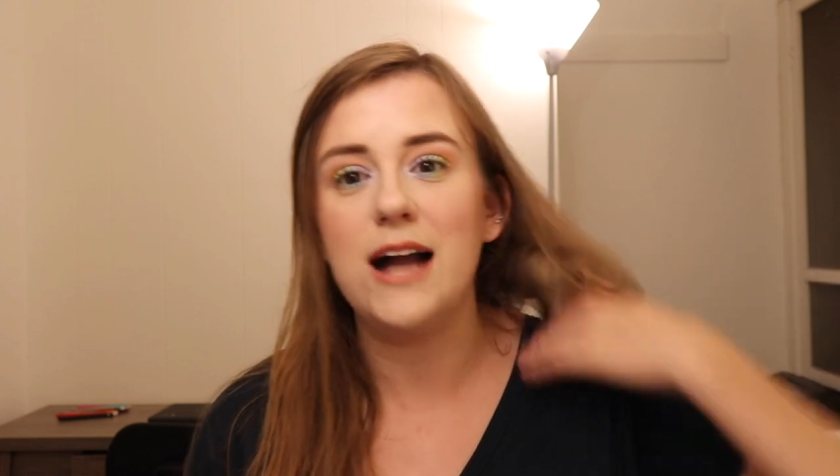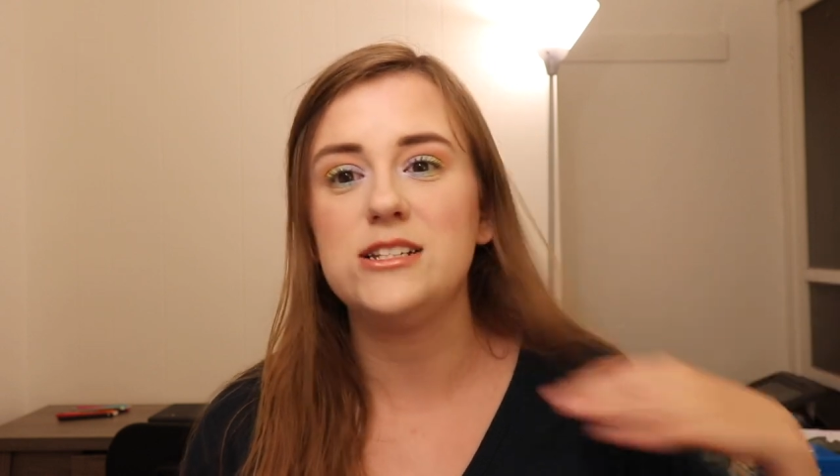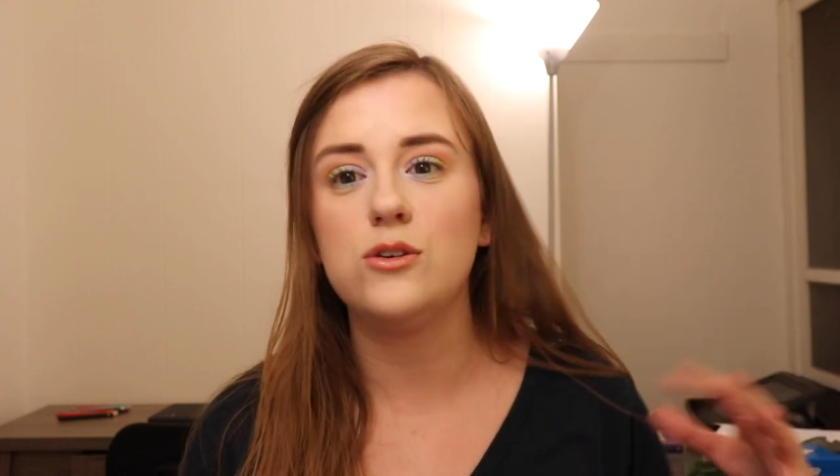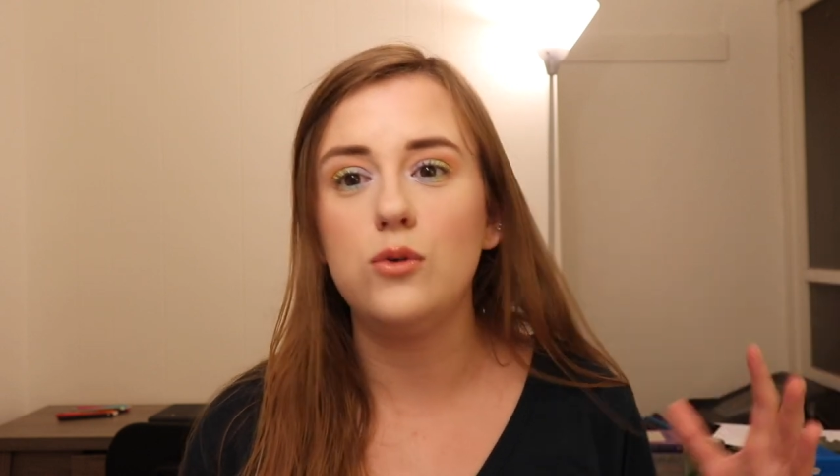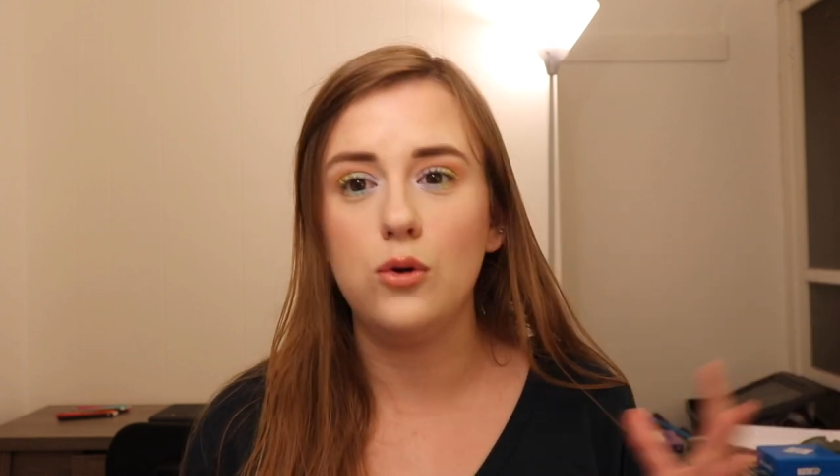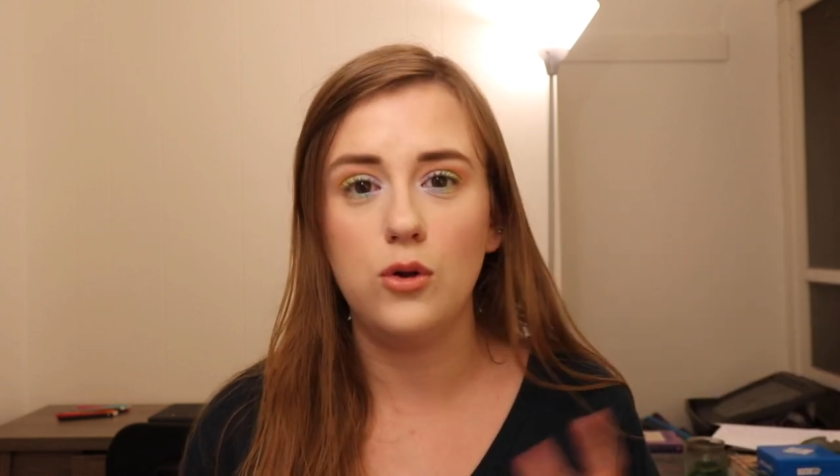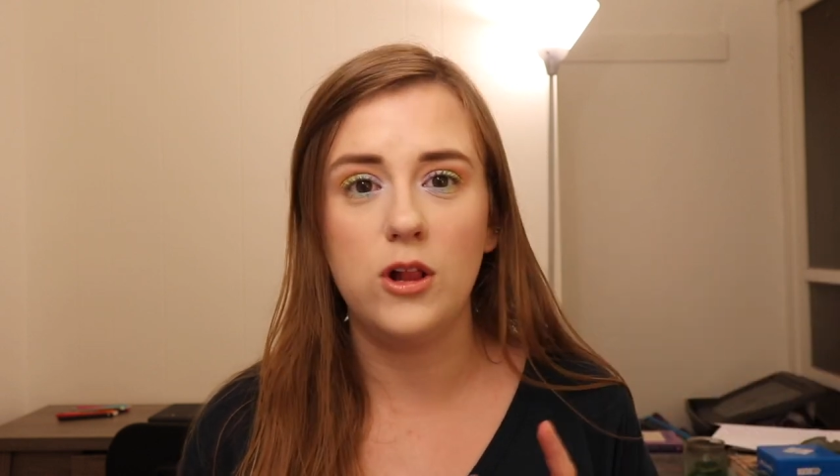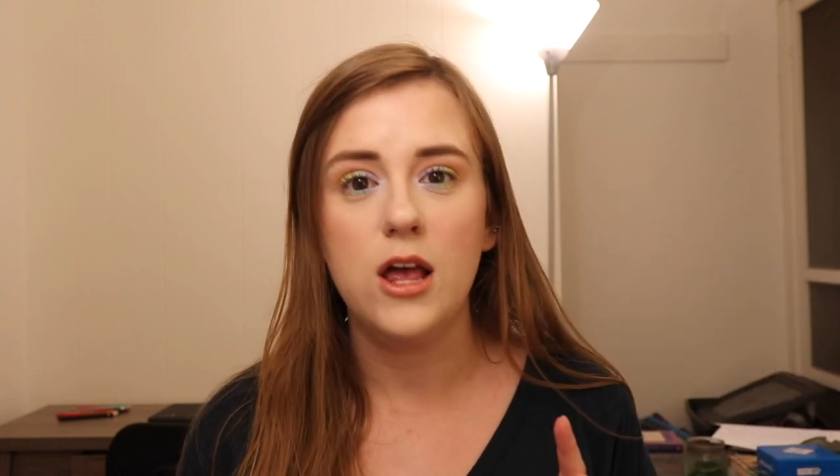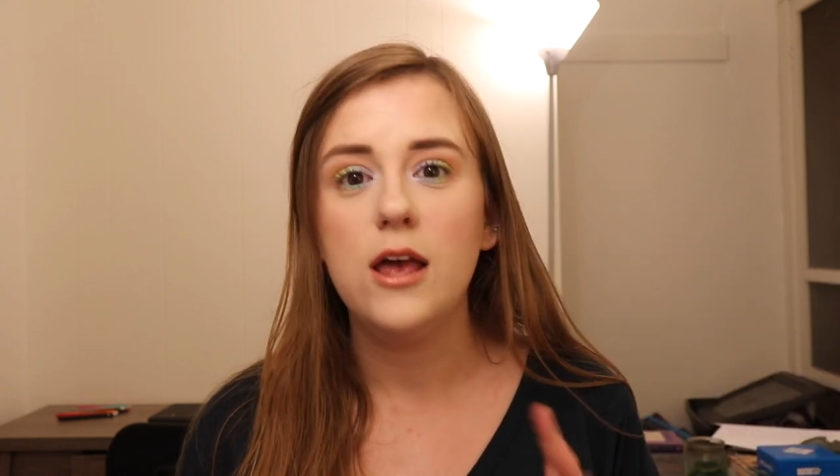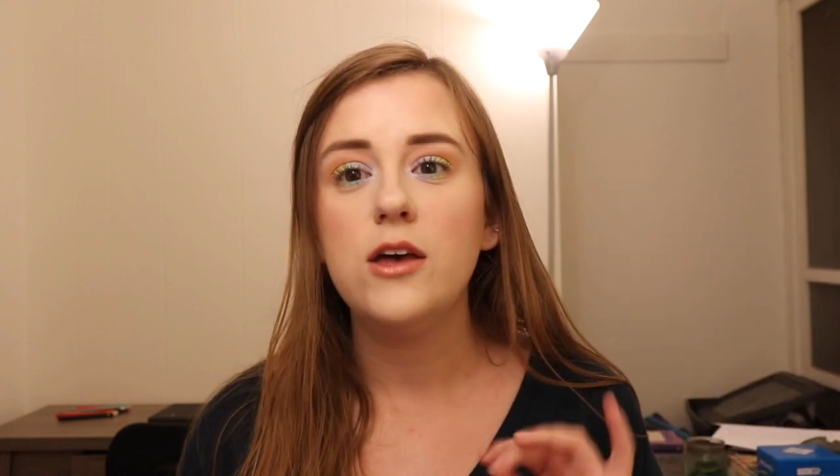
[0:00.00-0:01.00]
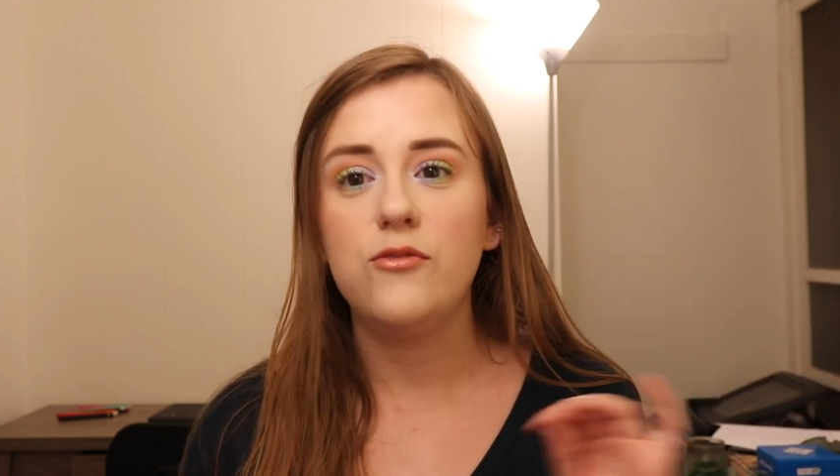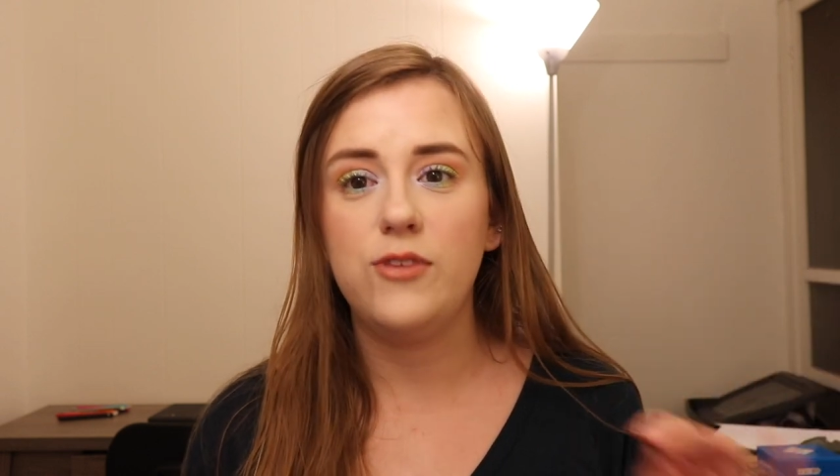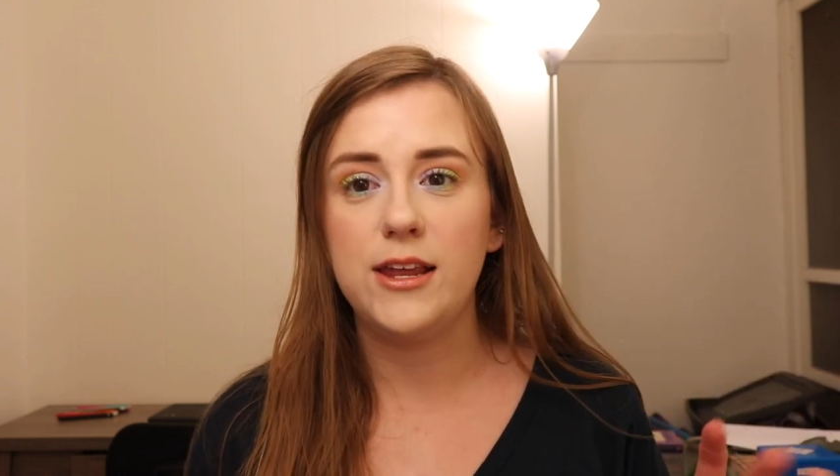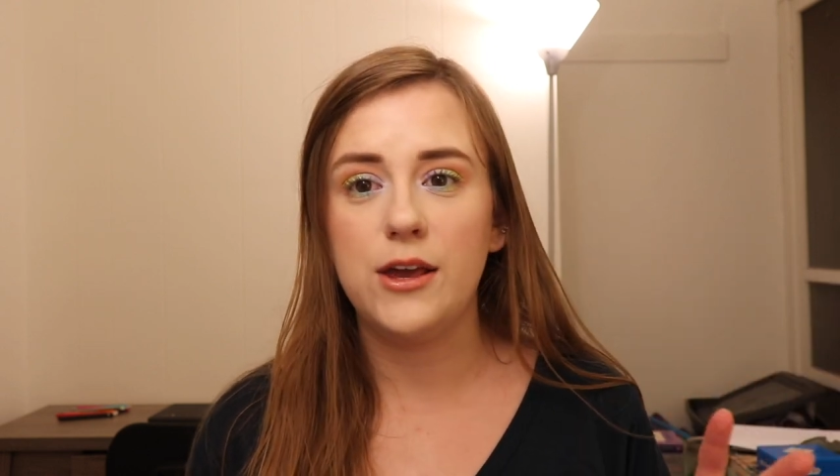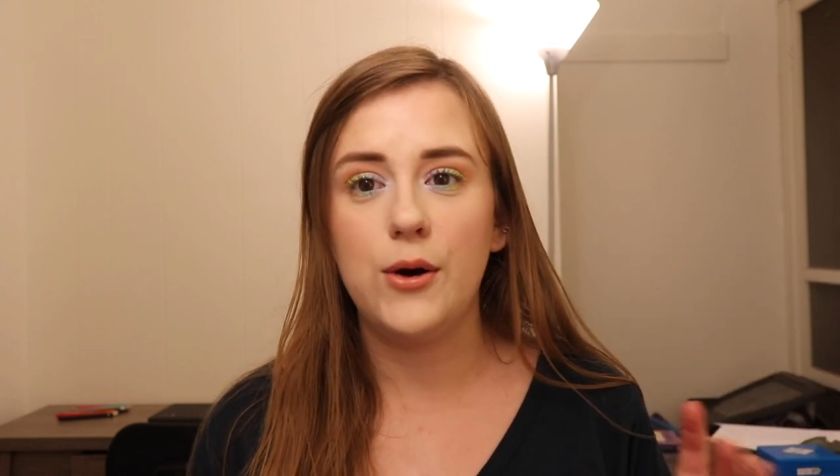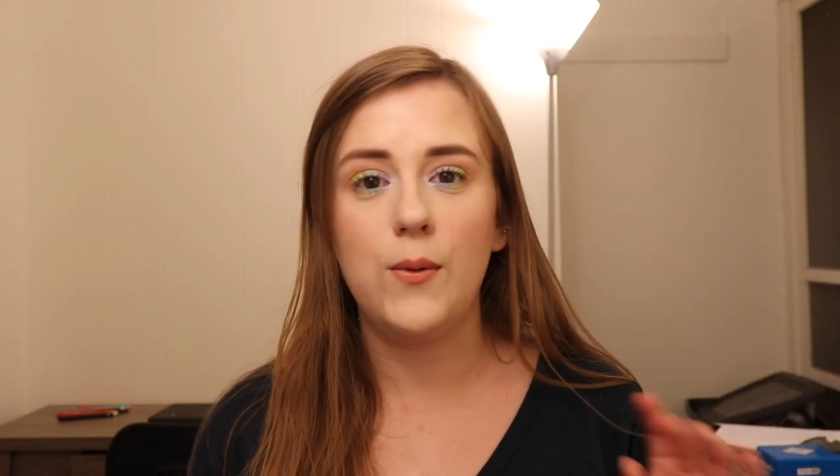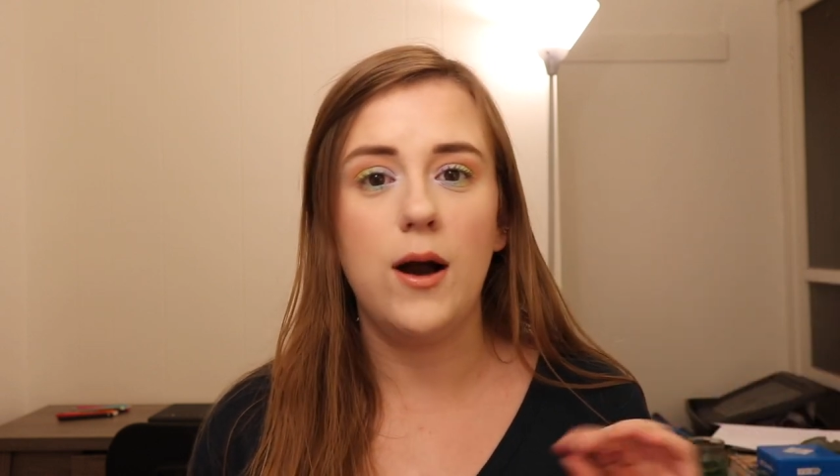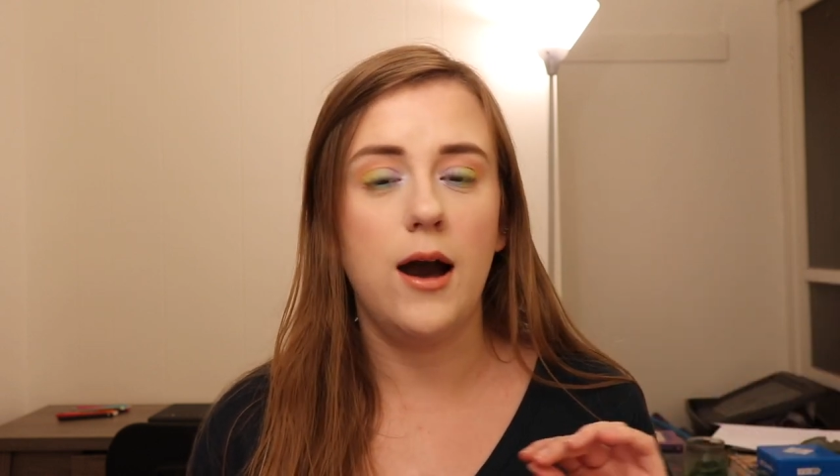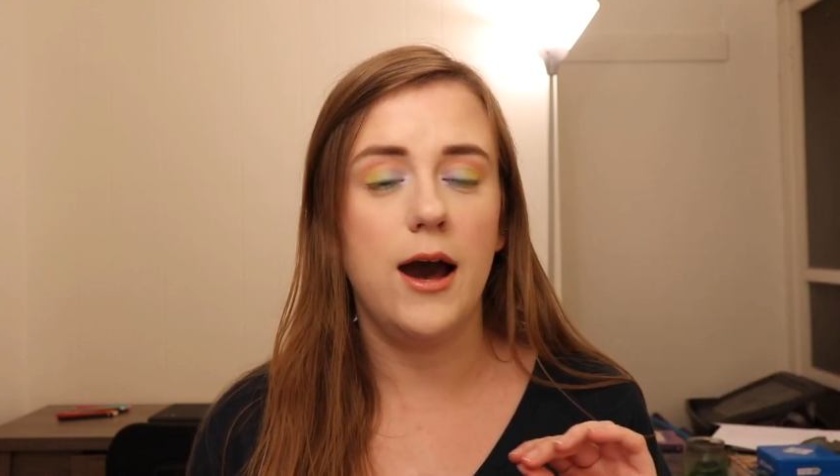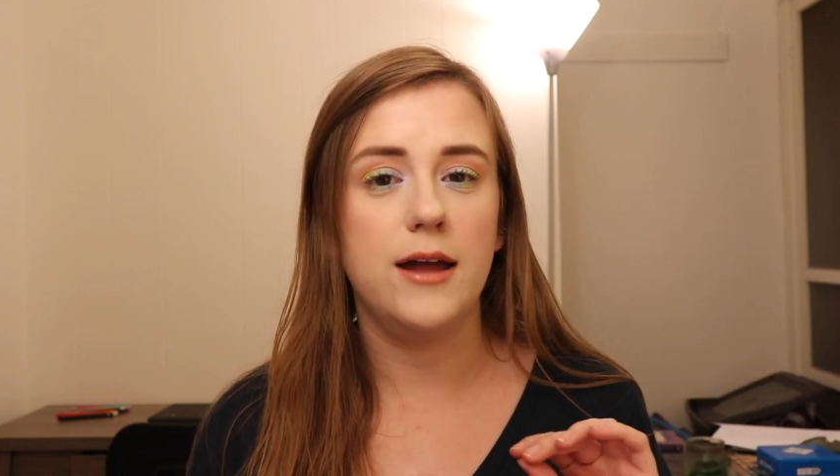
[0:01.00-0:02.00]
I did a whole video
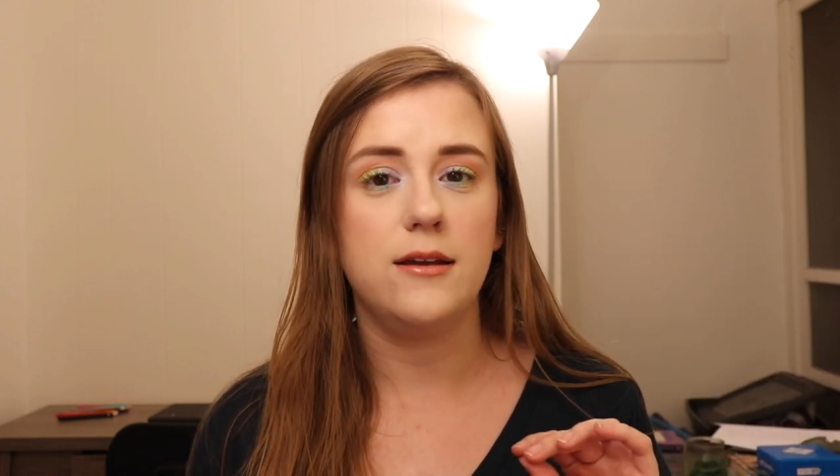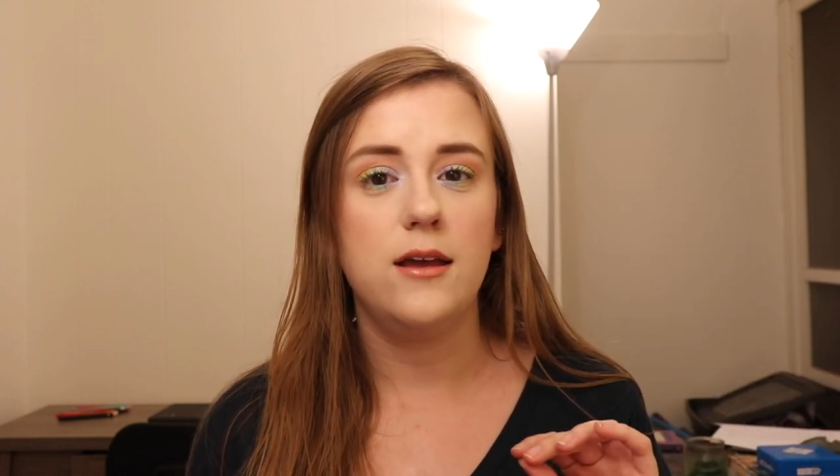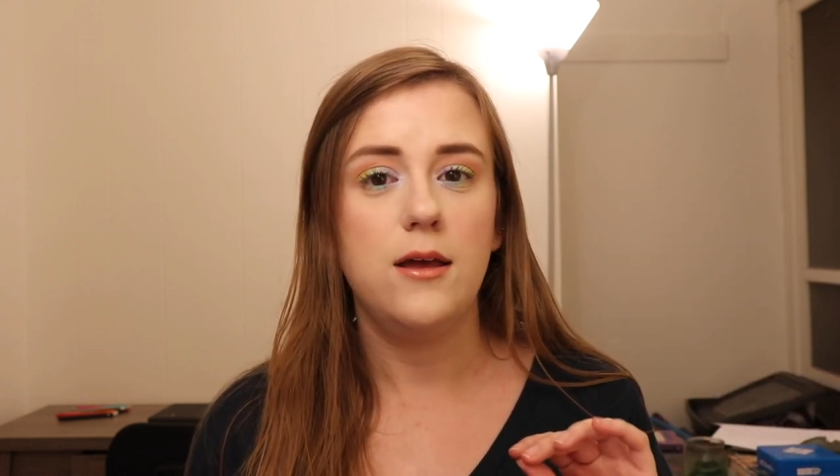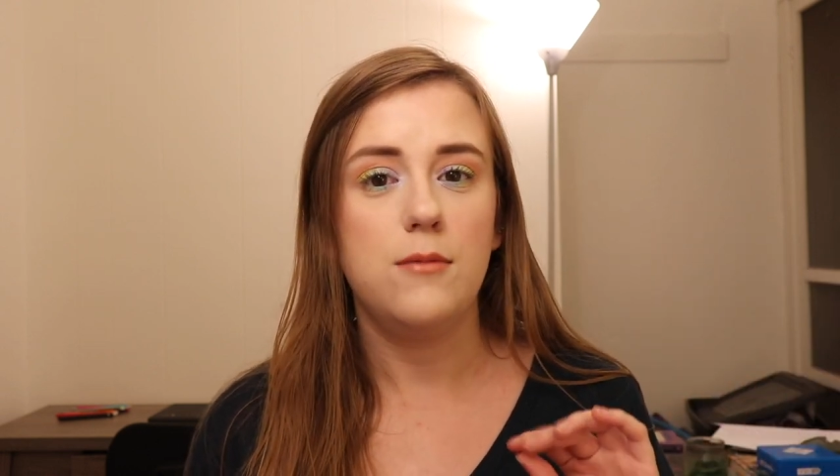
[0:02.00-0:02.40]
on